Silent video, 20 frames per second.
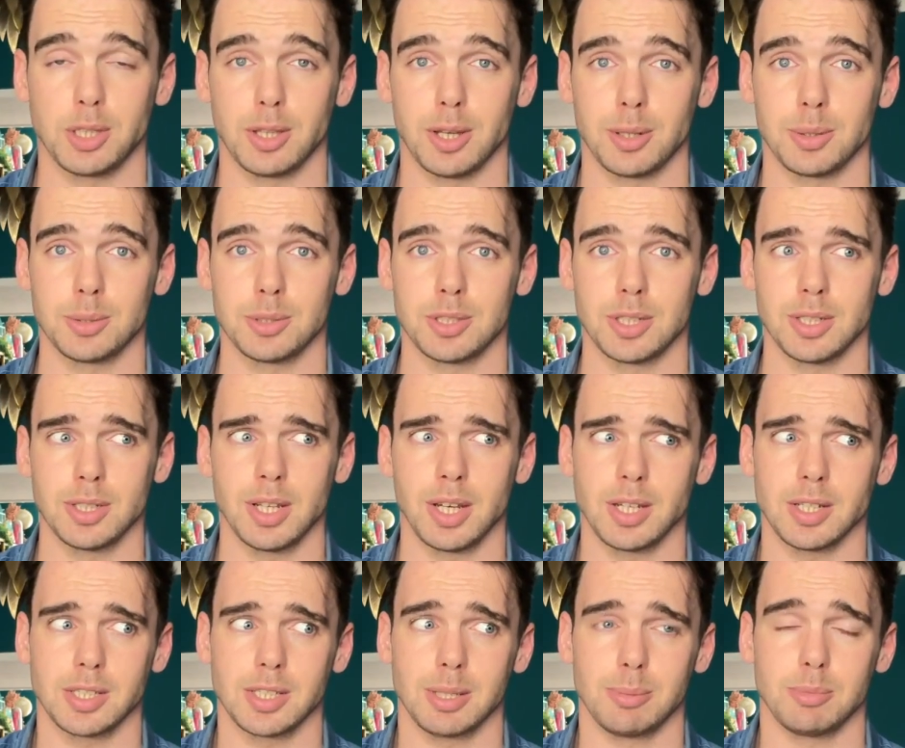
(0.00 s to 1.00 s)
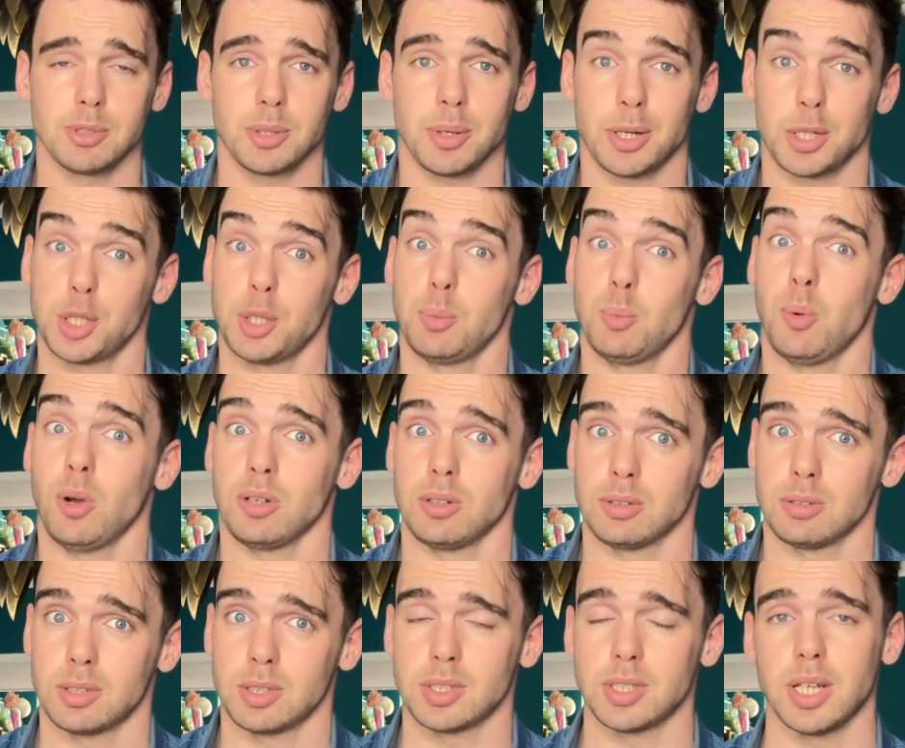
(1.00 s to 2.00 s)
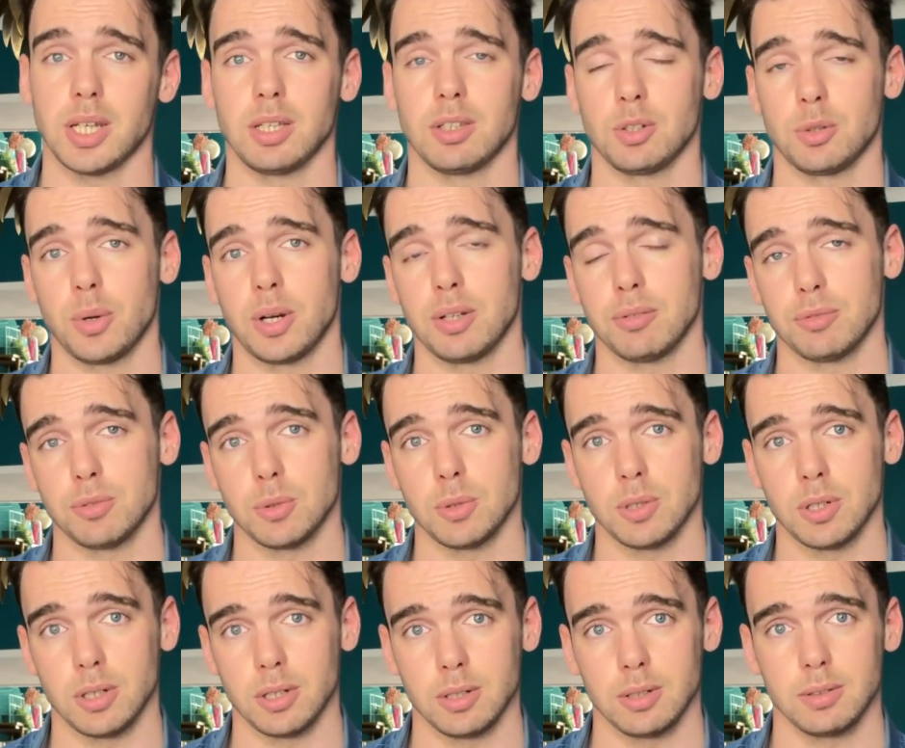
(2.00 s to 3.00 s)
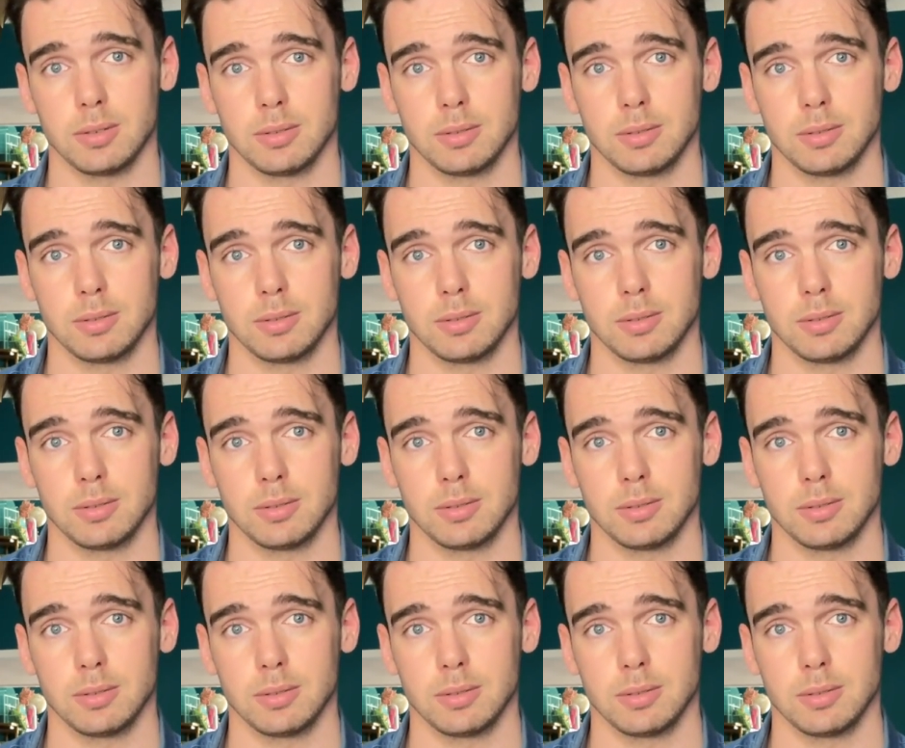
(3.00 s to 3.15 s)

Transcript: those that didn't seem to actually want to take the credit for her.